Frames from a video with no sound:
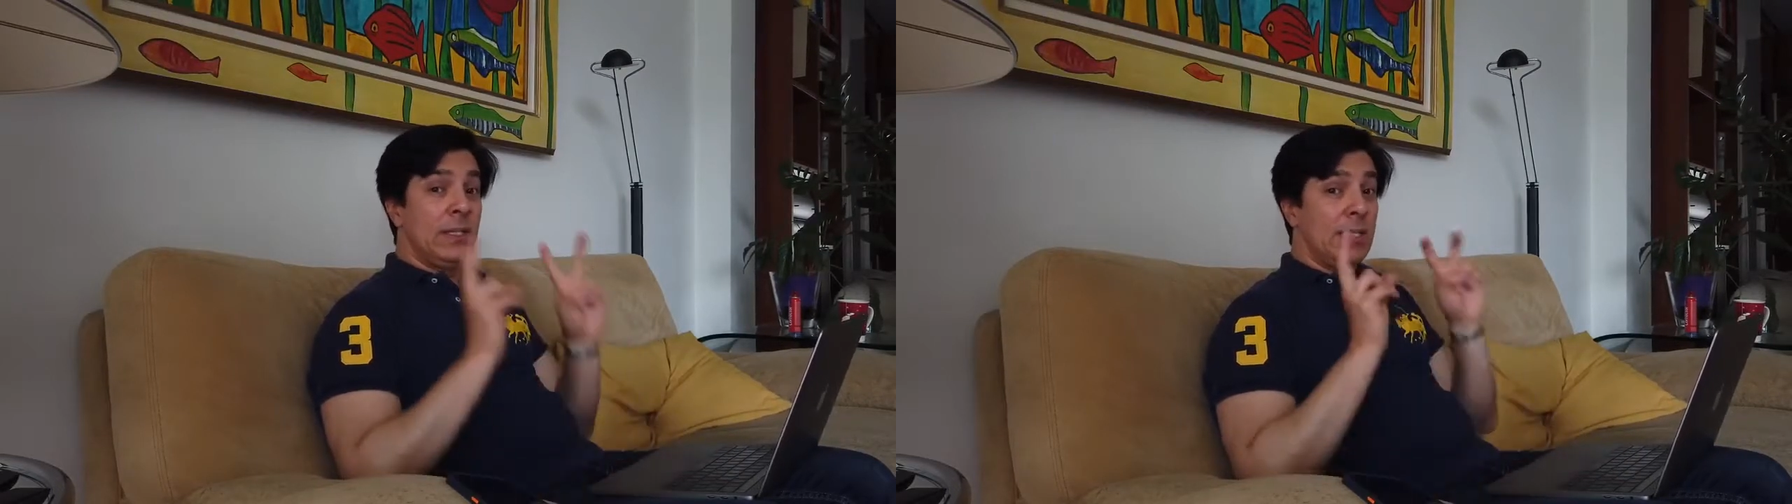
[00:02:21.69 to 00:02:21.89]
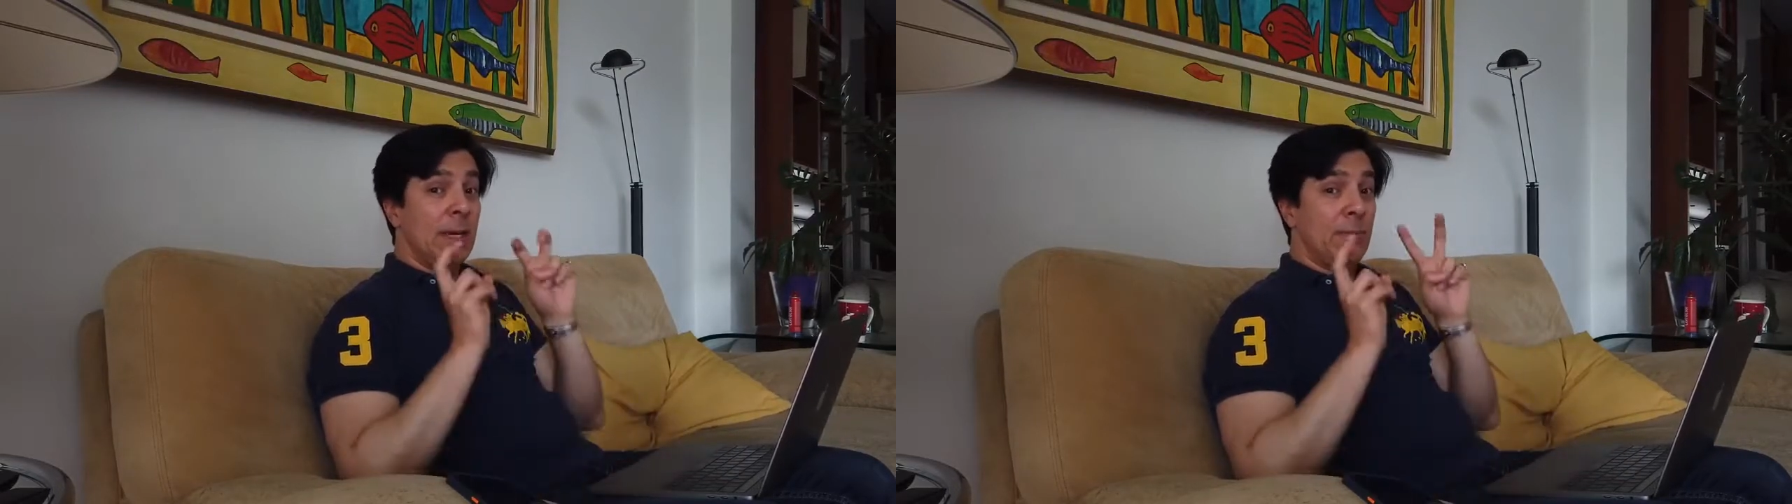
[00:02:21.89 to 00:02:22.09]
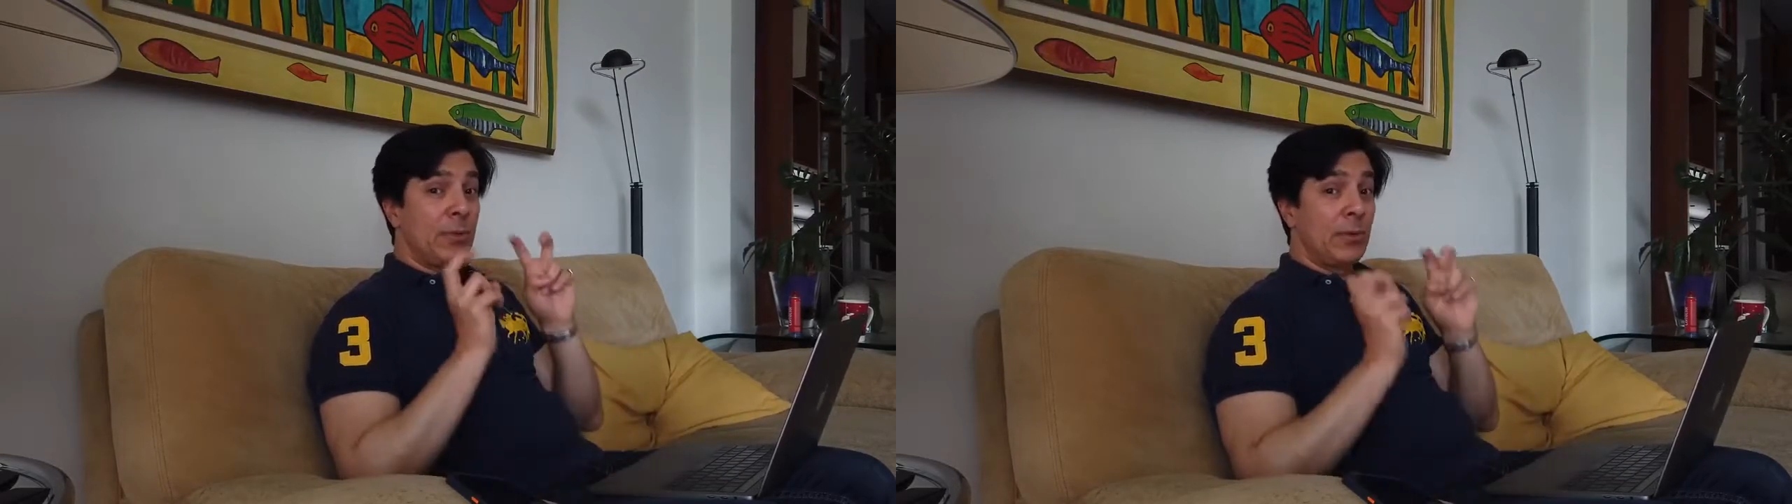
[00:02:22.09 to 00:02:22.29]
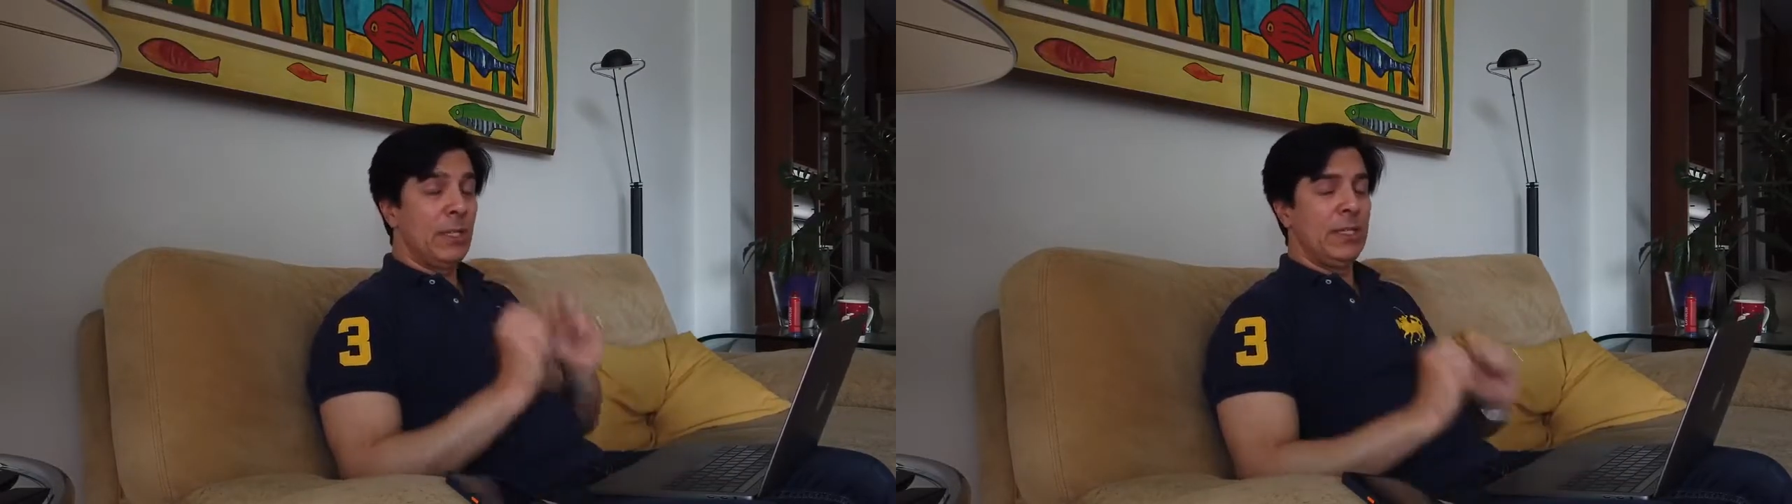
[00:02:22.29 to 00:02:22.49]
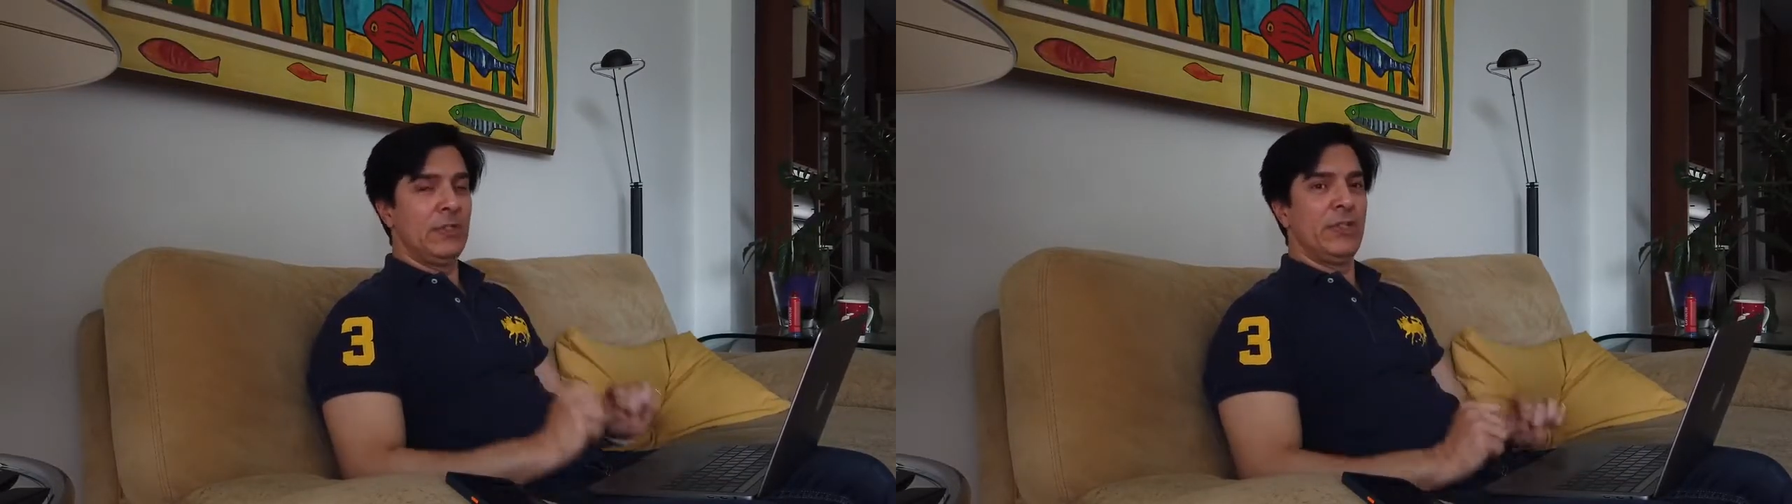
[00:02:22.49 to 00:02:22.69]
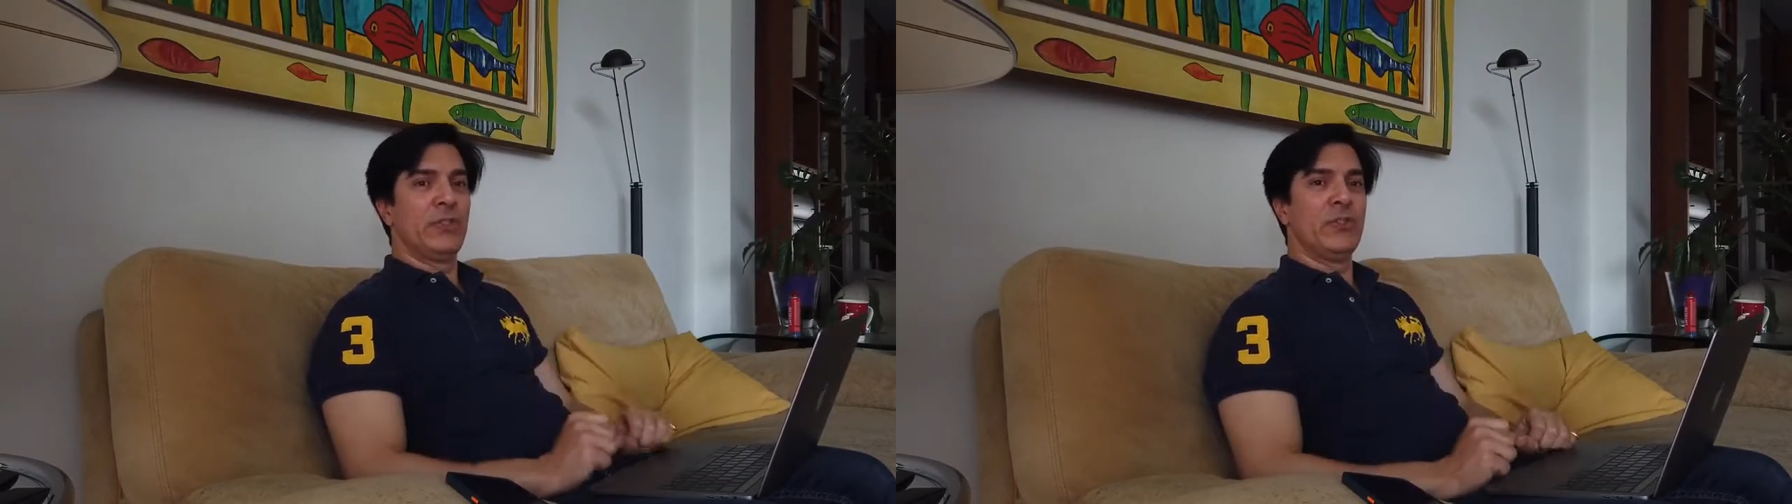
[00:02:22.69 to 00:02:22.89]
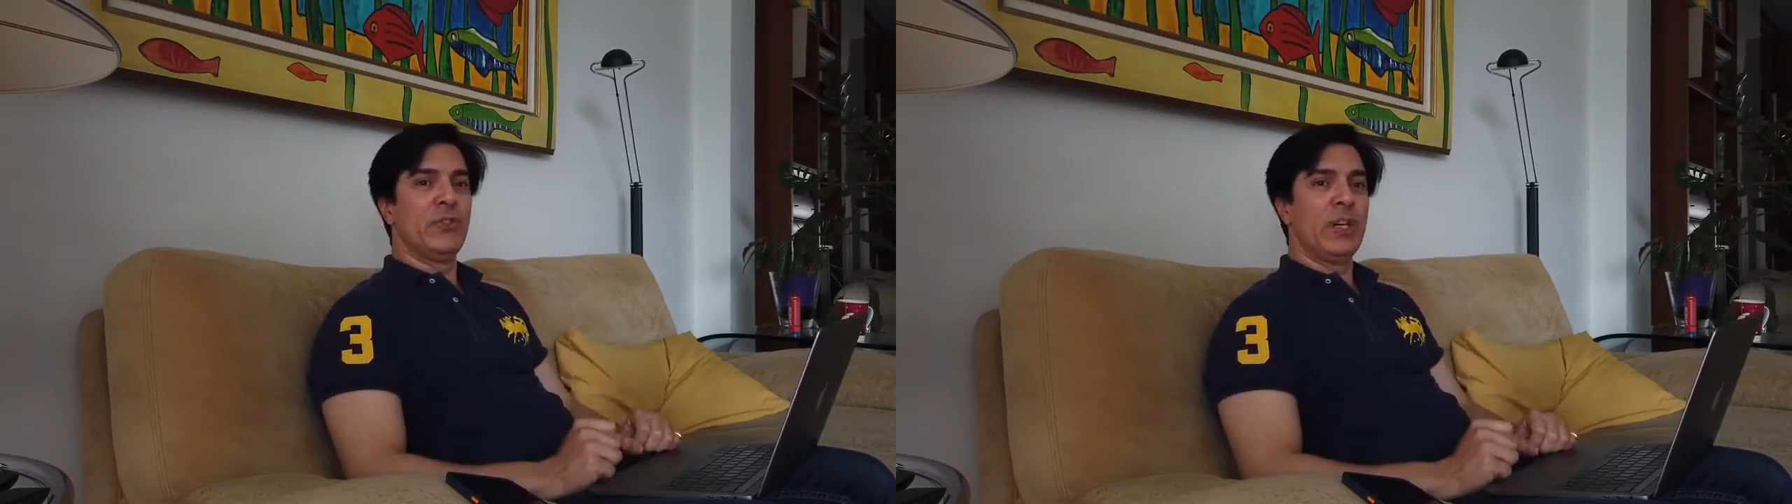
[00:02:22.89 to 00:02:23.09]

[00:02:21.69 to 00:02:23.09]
temporary congestion